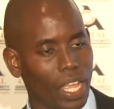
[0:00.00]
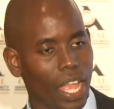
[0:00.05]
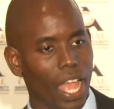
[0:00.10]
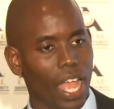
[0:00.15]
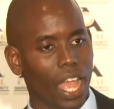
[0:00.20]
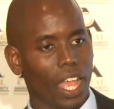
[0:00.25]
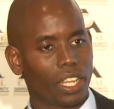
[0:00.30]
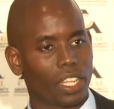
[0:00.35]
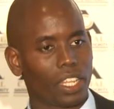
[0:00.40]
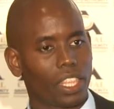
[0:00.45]

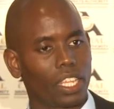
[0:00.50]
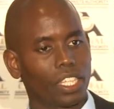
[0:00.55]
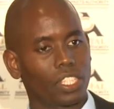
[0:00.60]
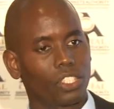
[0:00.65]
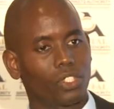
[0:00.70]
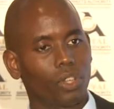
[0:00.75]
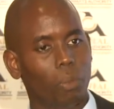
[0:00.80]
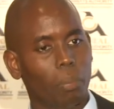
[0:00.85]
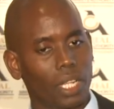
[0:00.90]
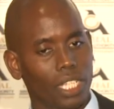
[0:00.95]
and there's
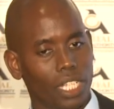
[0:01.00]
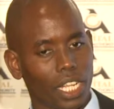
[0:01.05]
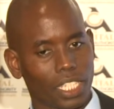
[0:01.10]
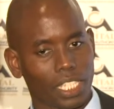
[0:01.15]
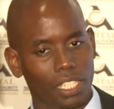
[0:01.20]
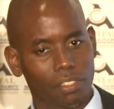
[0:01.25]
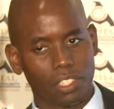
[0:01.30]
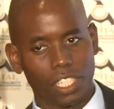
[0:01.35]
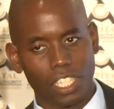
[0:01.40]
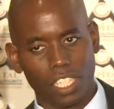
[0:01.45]
so much
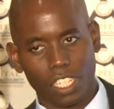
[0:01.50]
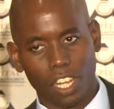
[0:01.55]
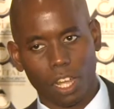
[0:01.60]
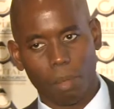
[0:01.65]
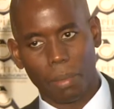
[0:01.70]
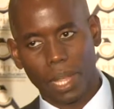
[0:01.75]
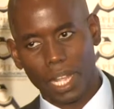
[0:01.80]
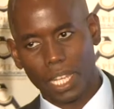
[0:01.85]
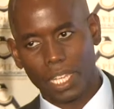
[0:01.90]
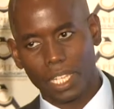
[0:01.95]
activity in our
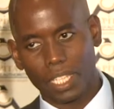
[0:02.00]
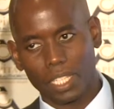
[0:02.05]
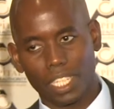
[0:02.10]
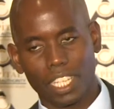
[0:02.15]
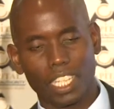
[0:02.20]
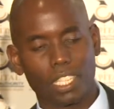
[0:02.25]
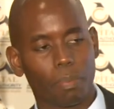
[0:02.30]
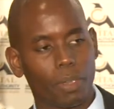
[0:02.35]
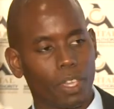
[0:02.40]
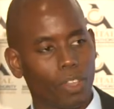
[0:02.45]
markets
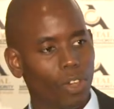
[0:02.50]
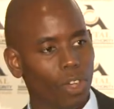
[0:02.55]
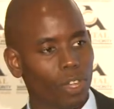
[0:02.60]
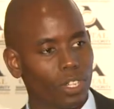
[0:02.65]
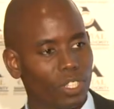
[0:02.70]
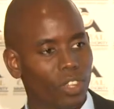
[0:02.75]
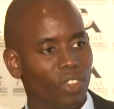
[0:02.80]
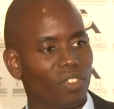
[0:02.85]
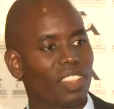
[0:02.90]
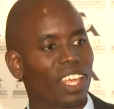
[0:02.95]
is
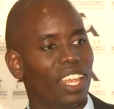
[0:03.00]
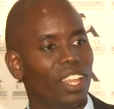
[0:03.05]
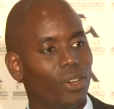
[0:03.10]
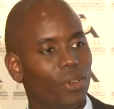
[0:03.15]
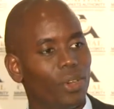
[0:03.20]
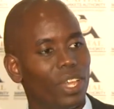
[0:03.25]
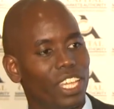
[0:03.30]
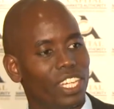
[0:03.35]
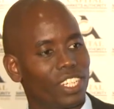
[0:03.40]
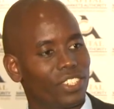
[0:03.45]
because of the
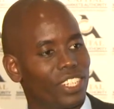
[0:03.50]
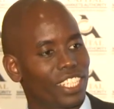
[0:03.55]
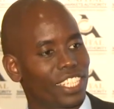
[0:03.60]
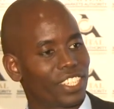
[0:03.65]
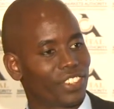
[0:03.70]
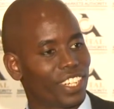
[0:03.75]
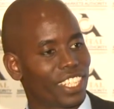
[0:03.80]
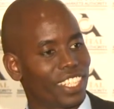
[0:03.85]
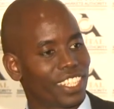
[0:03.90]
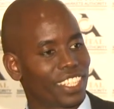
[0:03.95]
low
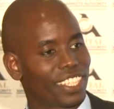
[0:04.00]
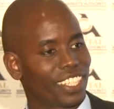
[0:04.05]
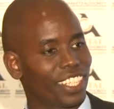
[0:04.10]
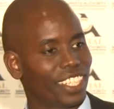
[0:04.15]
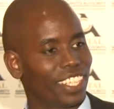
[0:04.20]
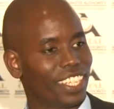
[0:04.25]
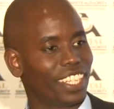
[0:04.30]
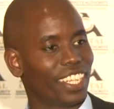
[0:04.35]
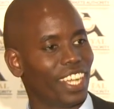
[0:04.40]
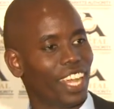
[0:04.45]
interest rates
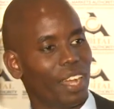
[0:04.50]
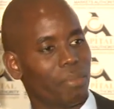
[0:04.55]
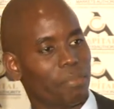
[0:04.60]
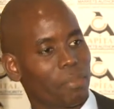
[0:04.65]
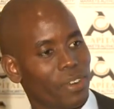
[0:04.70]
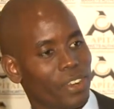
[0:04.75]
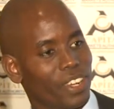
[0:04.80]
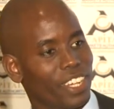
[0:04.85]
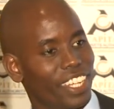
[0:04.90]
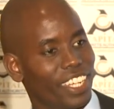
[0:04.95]

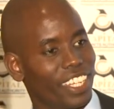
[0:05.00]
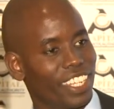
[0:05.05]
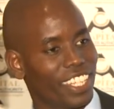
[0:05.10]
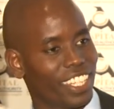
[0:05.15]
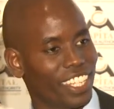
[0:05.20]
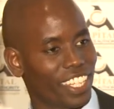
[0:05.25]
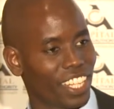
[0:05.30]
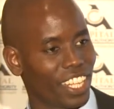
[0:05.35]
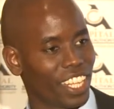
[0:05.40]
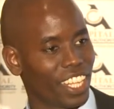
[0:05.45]
abroad.
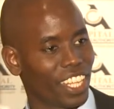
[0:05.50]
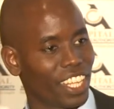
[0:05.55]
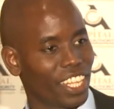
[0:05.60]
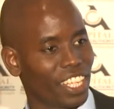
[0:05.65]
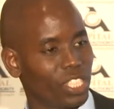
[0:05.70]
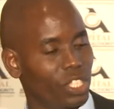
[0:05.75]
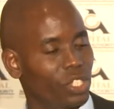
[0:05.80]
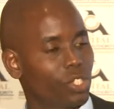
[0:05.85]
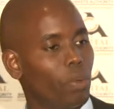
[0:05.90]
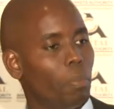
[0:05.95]

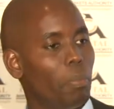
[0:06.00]
So